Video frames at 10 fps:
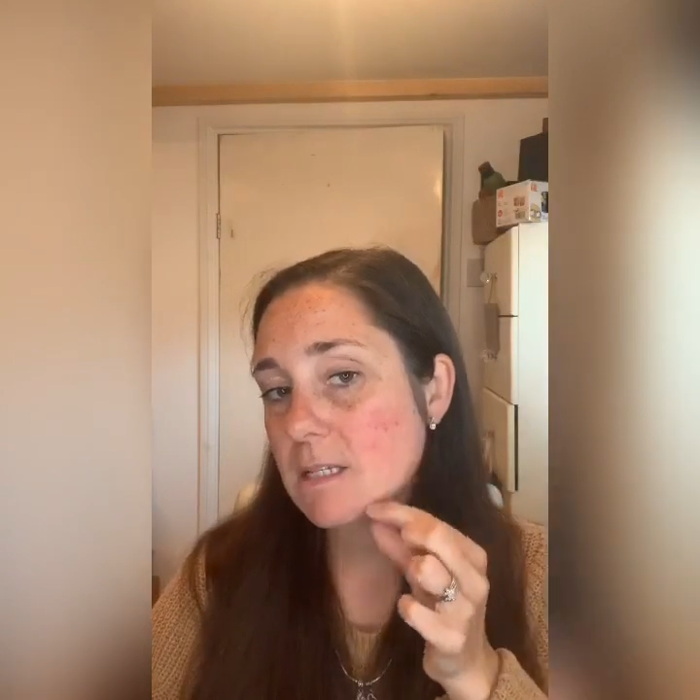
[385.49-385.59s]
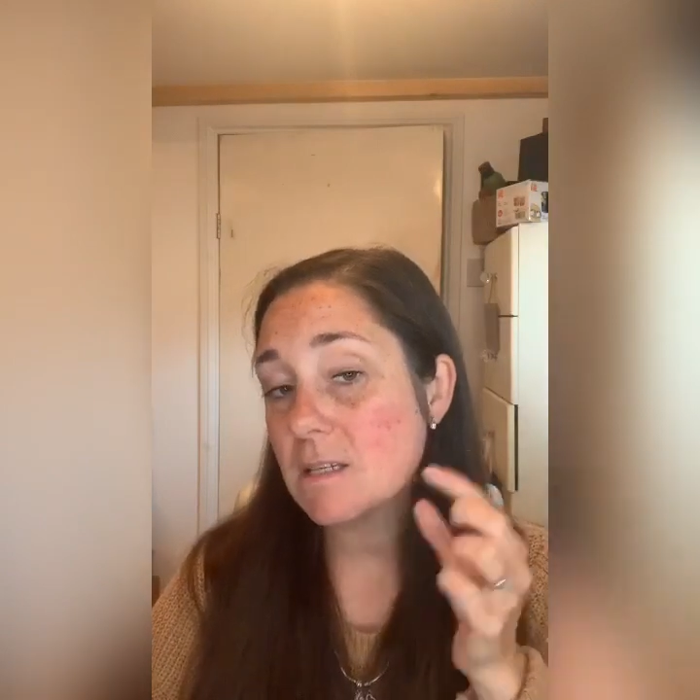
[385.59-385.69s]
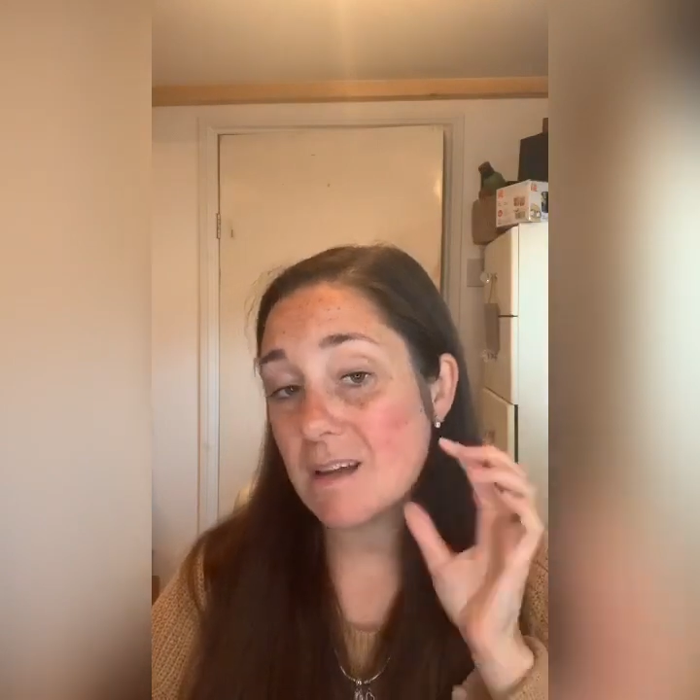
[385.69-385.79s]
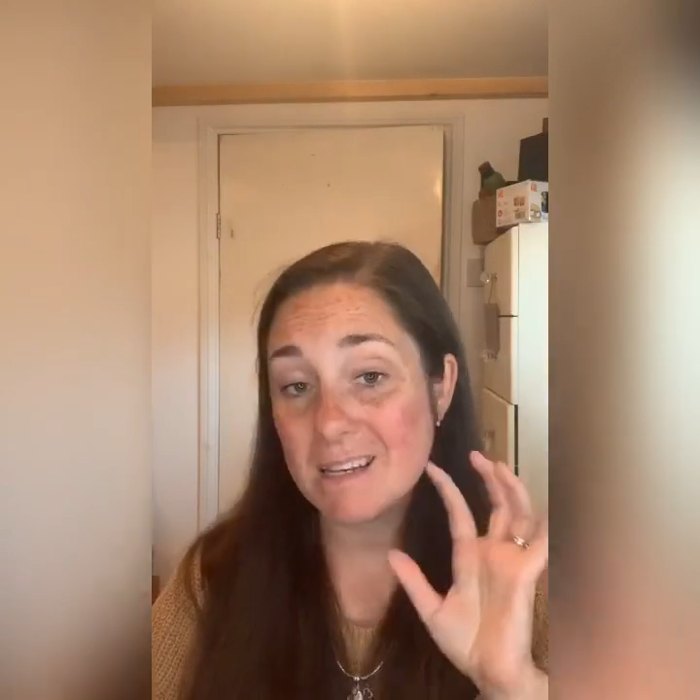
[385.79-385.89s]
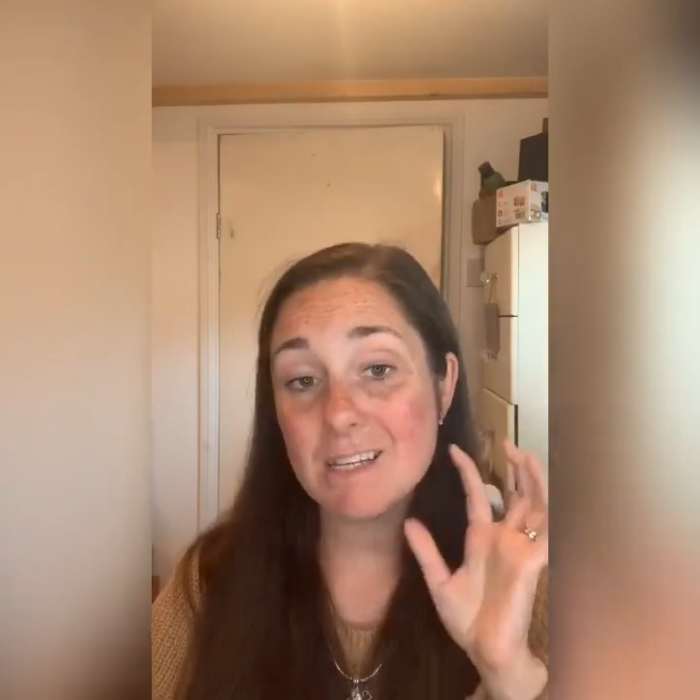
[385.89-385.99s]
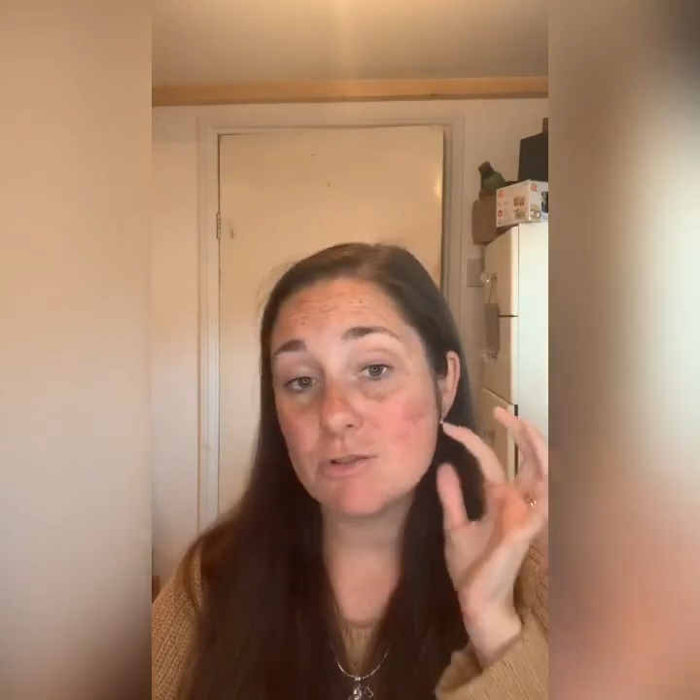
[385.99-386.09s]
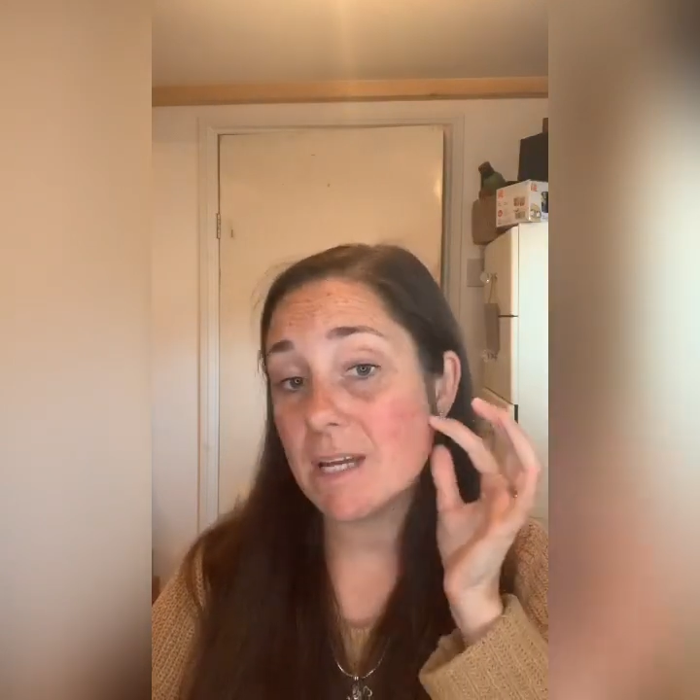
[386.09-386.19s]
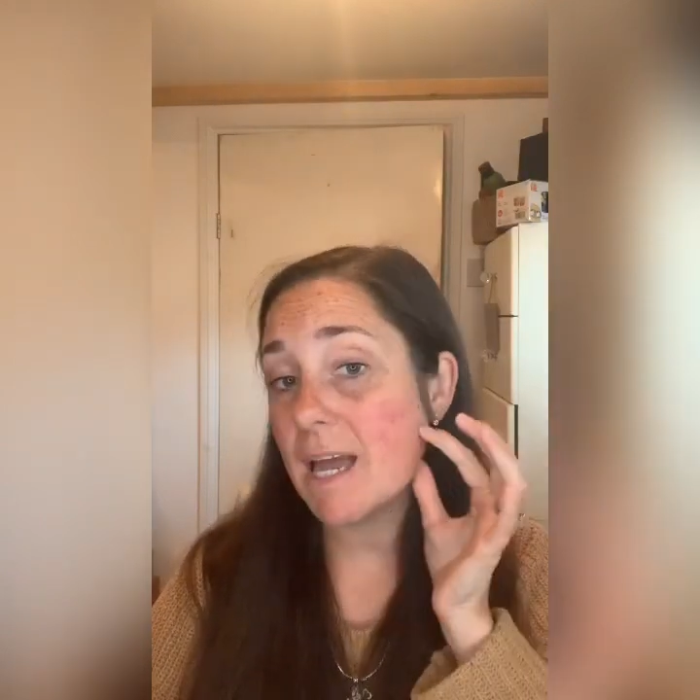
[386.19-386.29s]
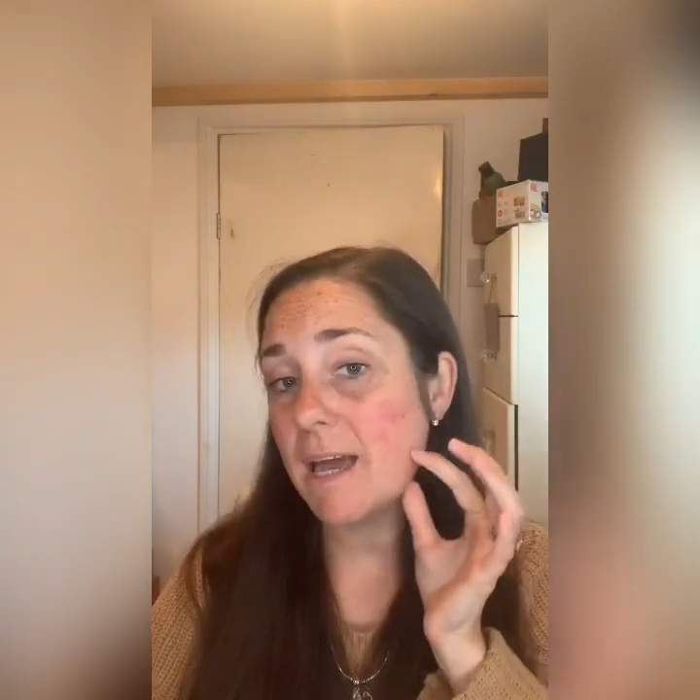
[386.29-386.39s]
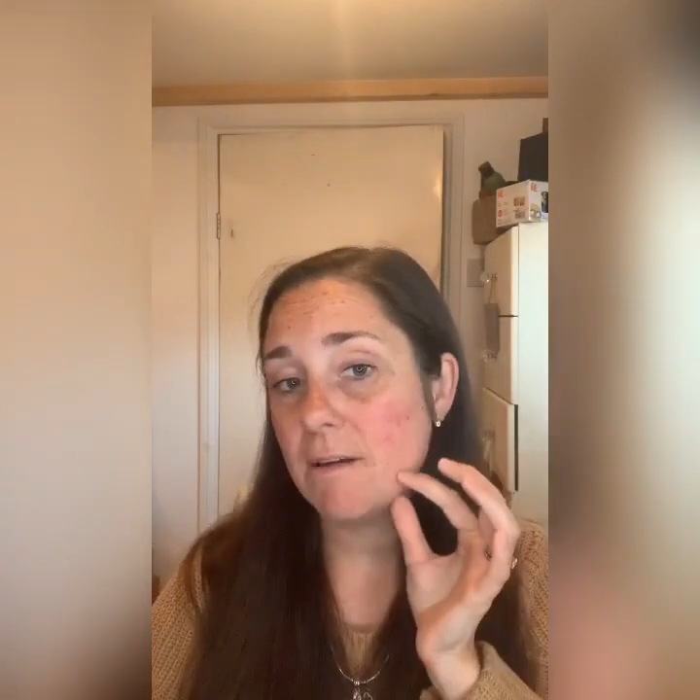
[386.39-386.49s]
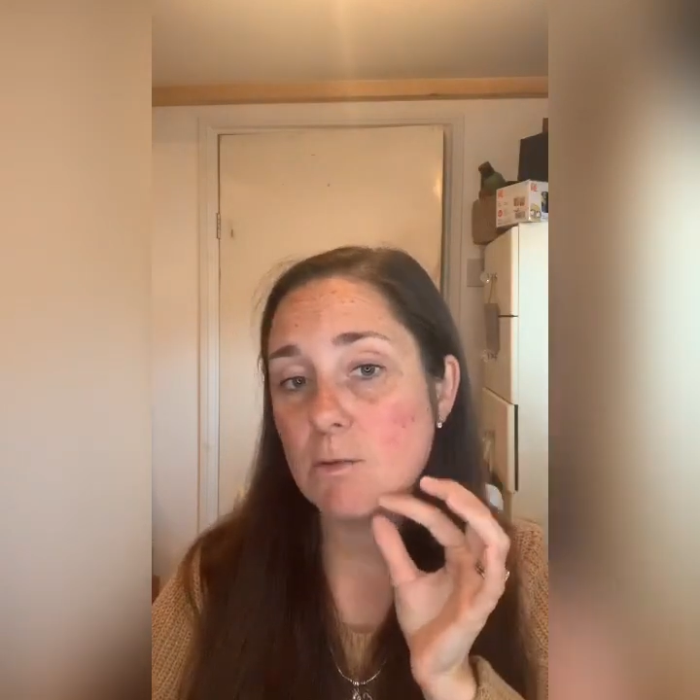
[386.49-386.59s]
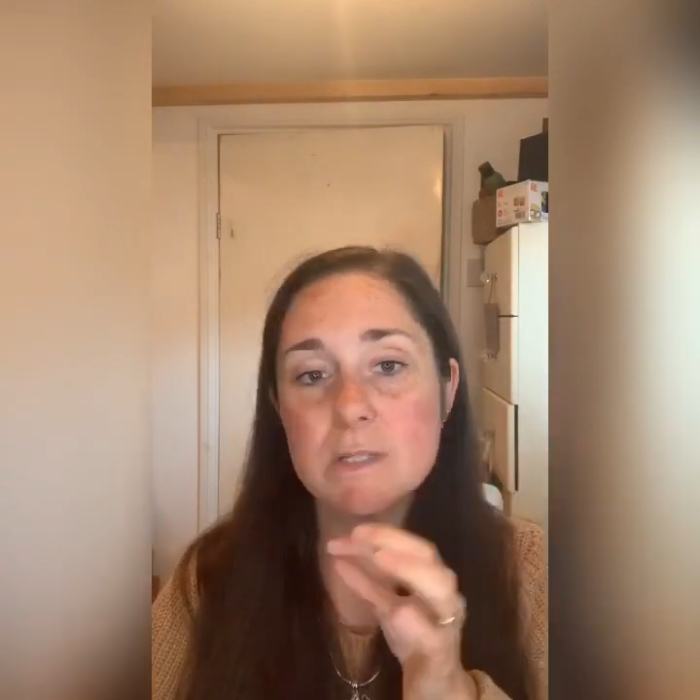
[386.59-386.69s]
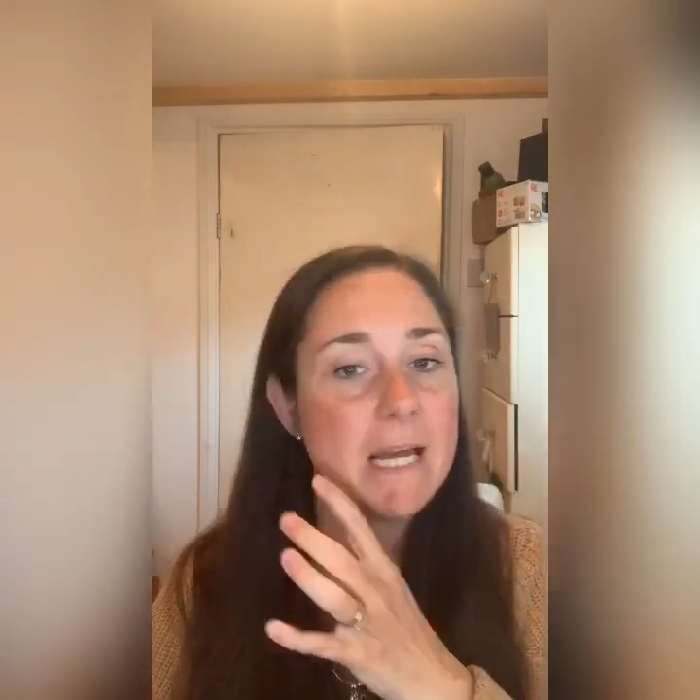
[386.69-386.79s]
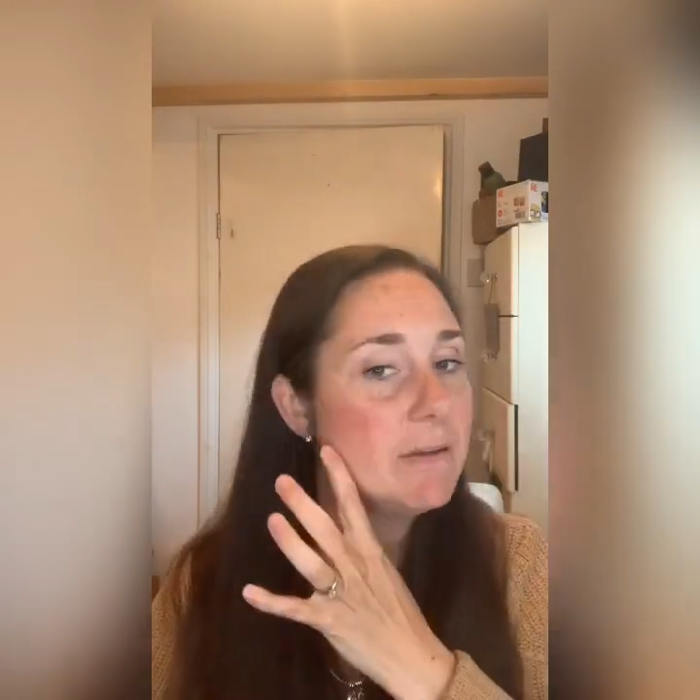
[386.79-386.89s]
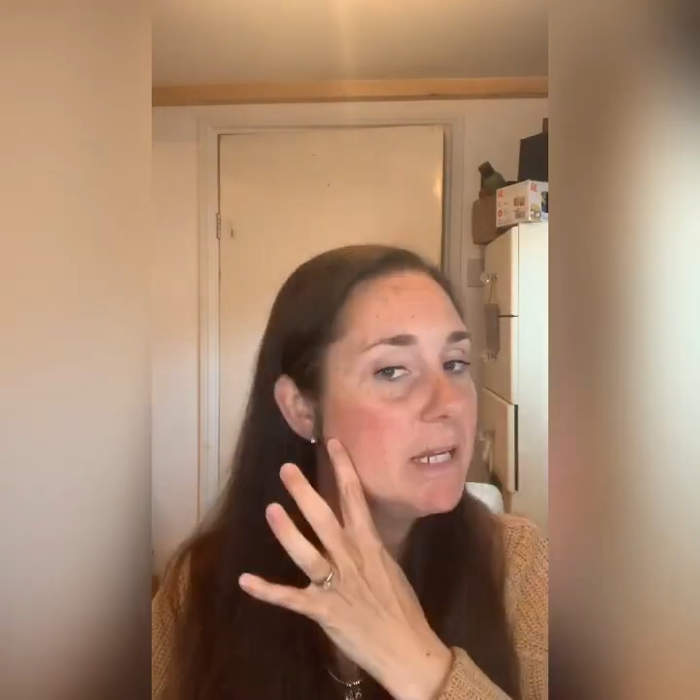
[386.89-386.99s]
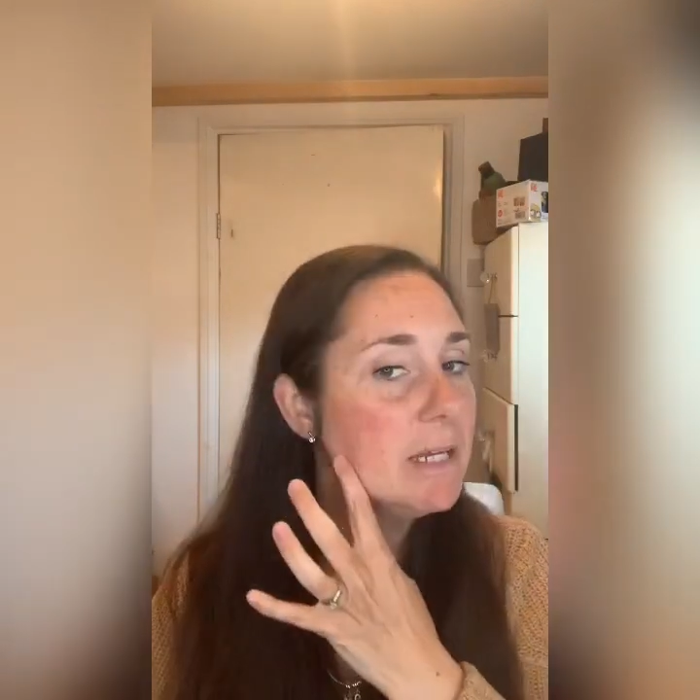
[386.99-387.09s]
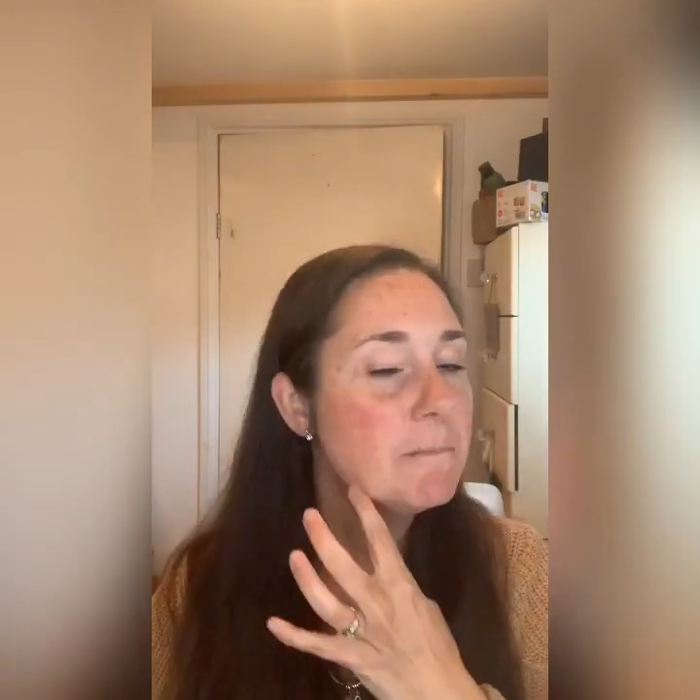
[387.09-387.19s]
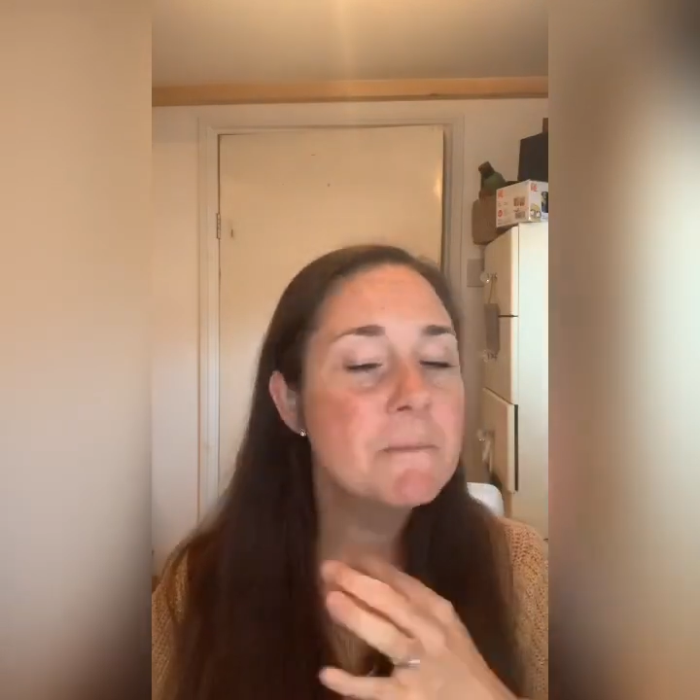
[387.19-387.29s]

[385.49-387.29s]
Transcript: because I literally get hair all down here,